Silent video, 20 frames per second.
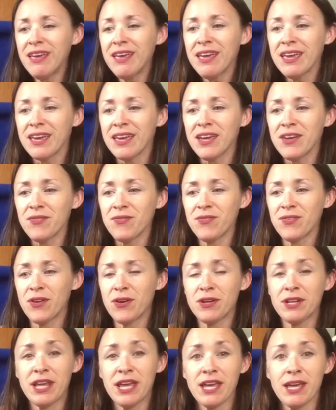If your
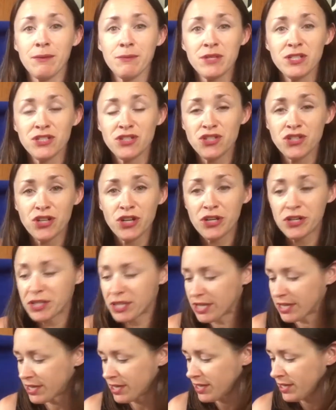name is
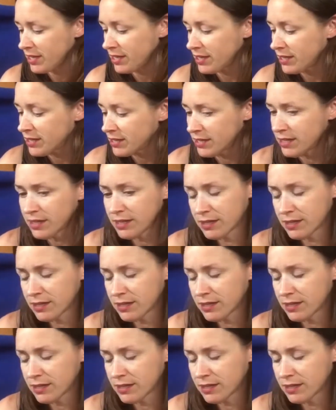Journey,